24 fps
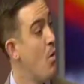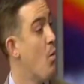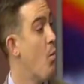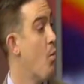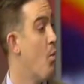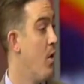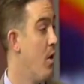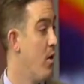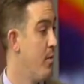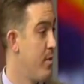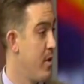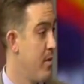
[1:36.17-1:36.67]

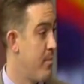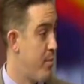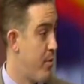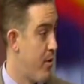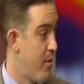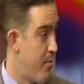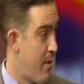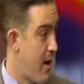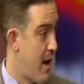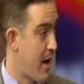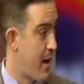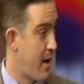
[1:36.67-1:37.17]
will be
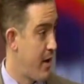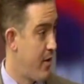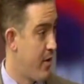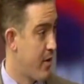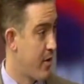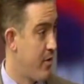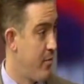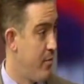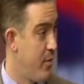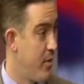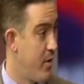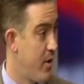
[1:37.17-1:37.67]
put back into the
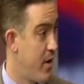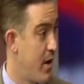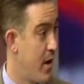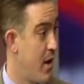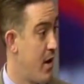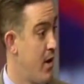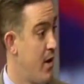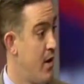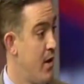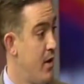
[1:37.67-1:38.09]
community.